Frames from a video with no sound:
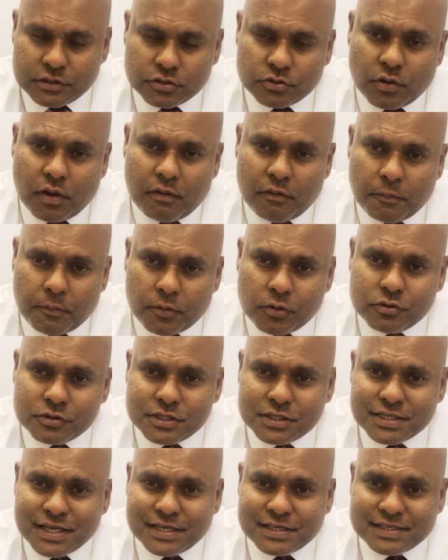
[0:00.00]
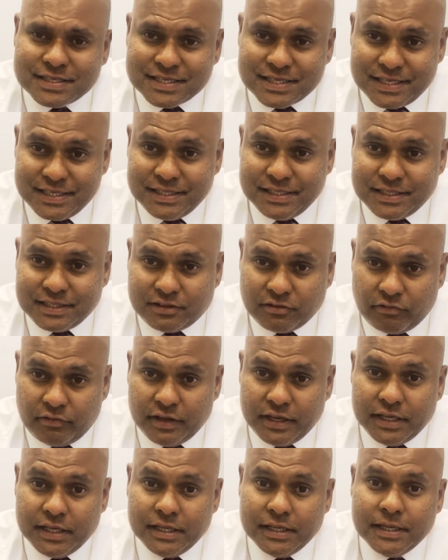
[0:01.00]
So our process has the
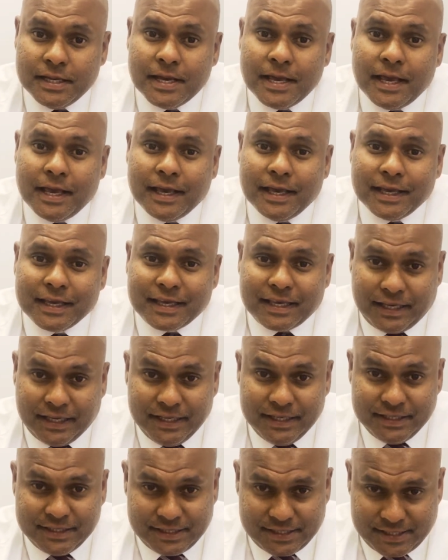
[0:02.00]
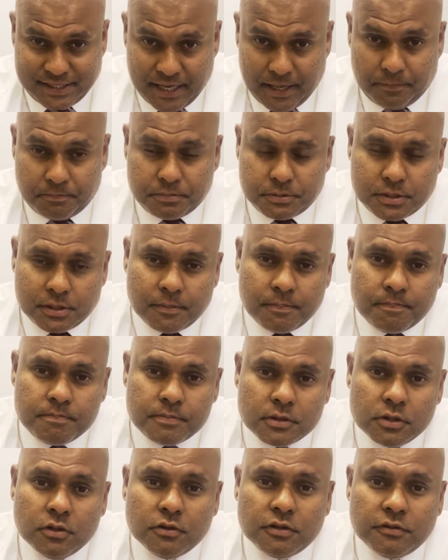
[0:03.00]
three key steps.
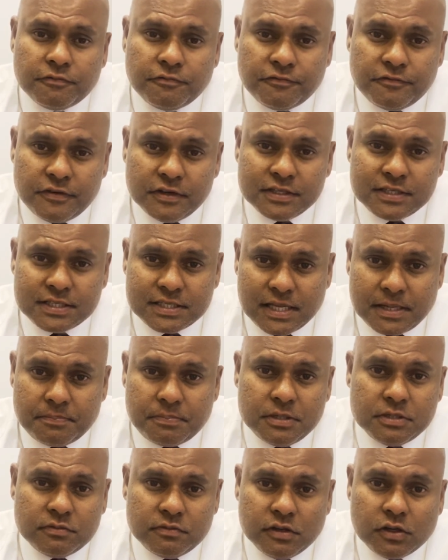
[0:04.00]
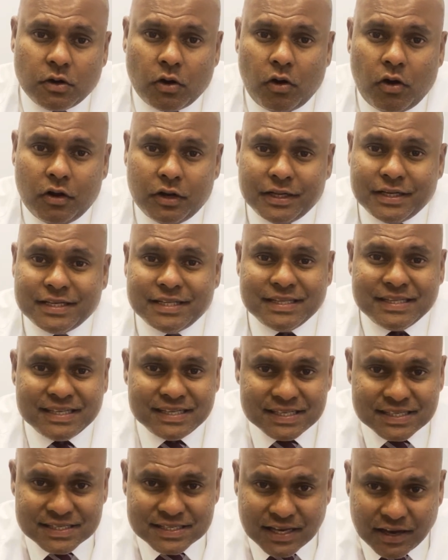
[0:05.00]
The first step is, we call it the
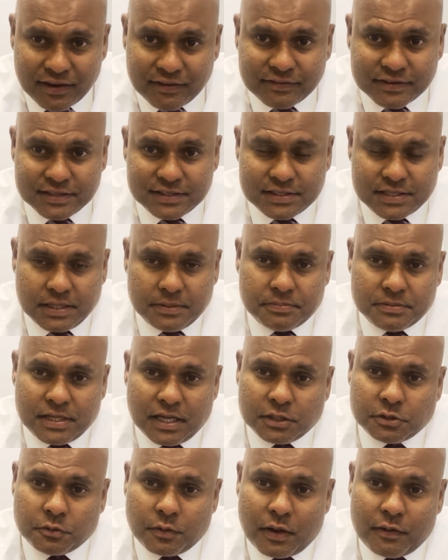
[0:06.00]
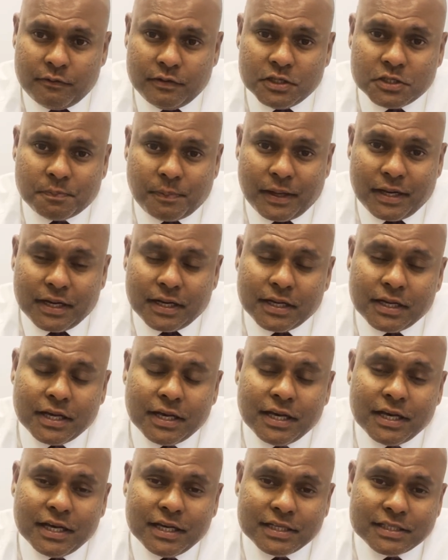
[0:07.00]
discovery steps. That's where we spend
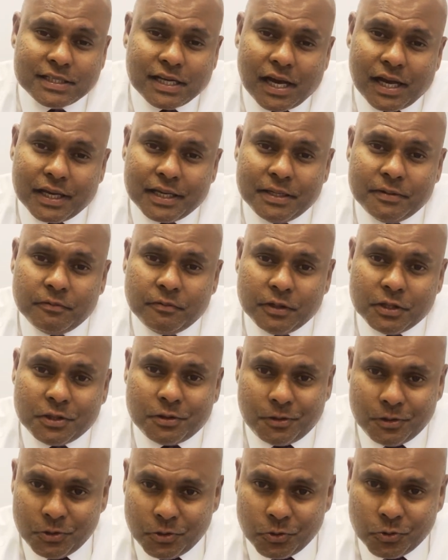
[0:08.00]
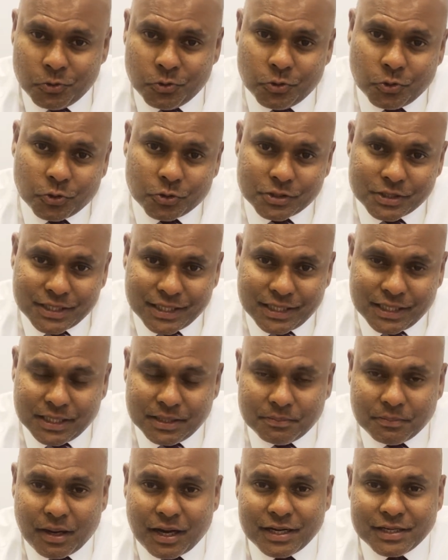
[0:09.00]
time with you, your
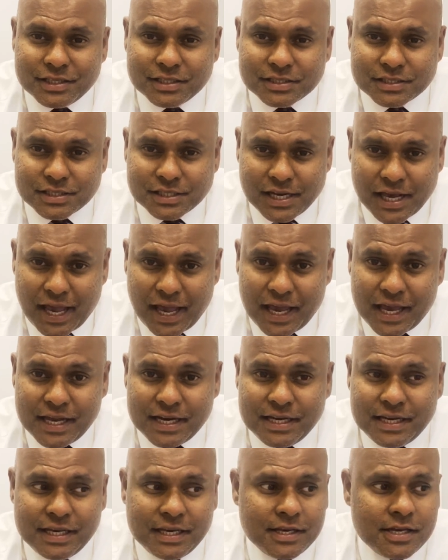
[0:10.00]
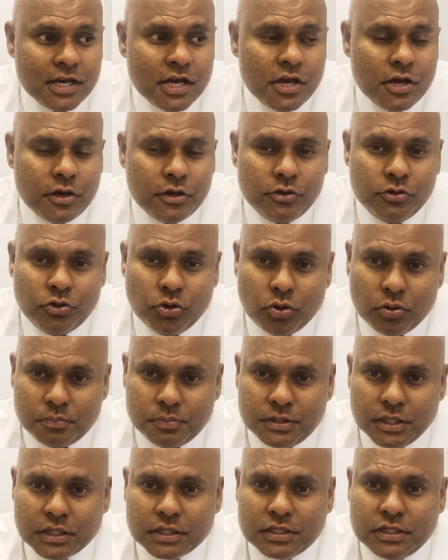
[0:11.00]
team, understanding your
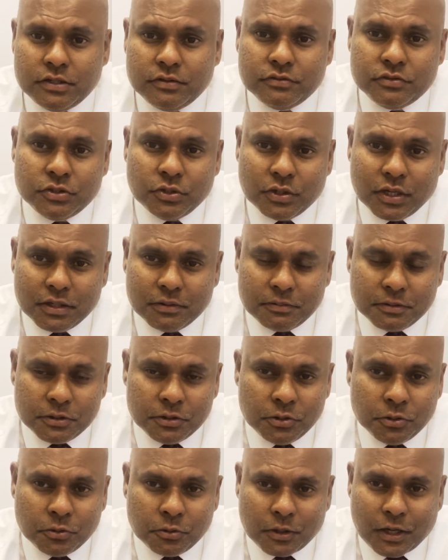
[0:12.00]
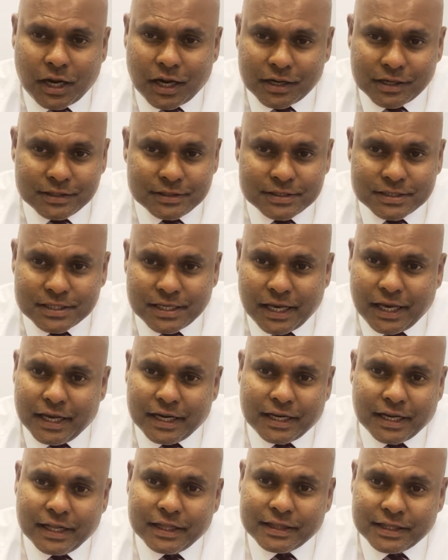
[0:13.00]
objectives, your current
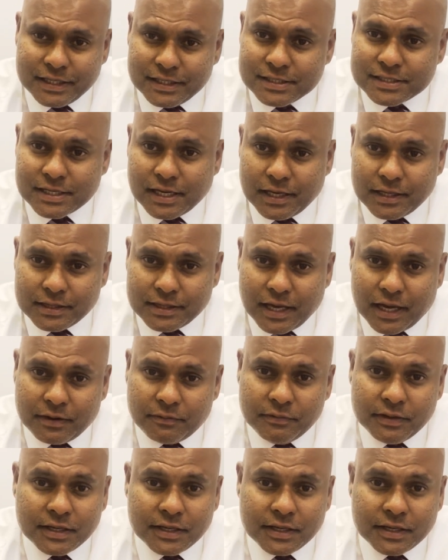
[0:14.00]
state, and things like that.